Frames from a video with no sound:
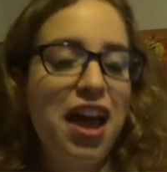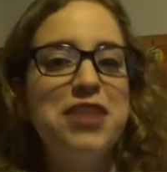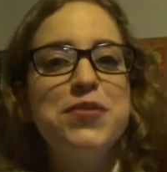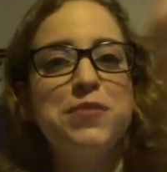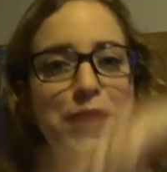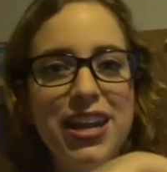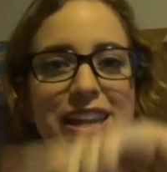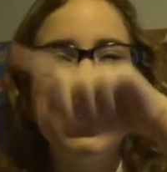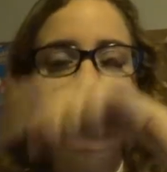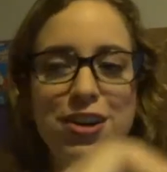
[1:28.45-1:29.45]
And when
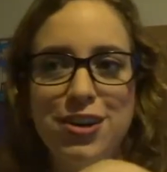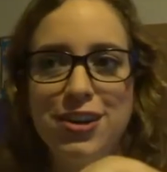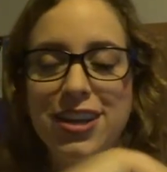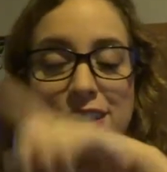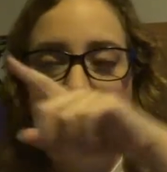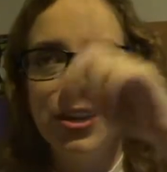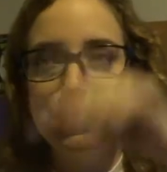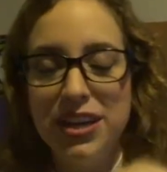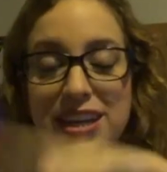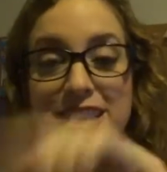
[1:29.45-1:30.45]
Benny her when
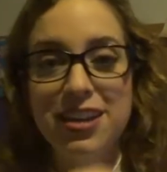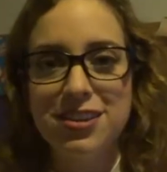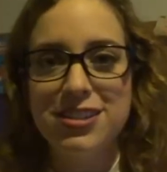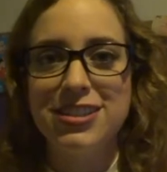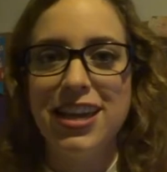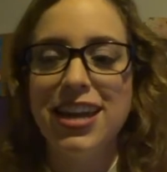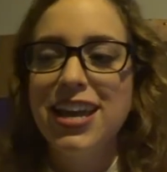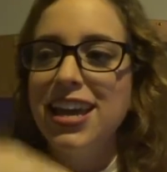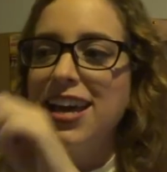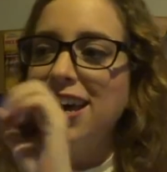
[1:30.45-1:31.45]
Benny hears that
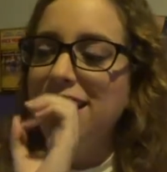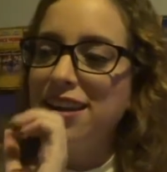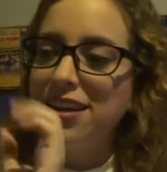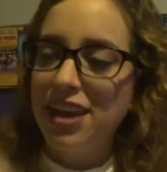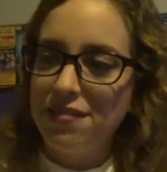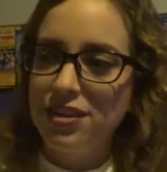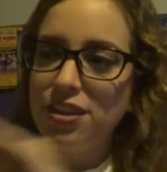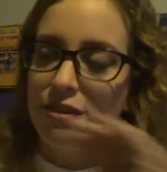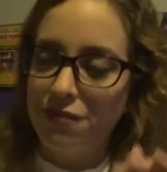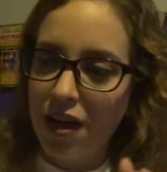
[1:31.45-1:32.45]
uh, Kevin,
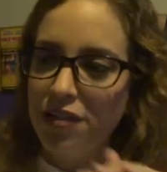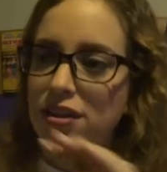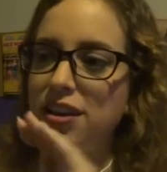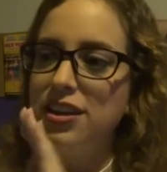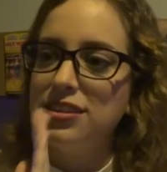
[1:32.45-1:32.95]
her father,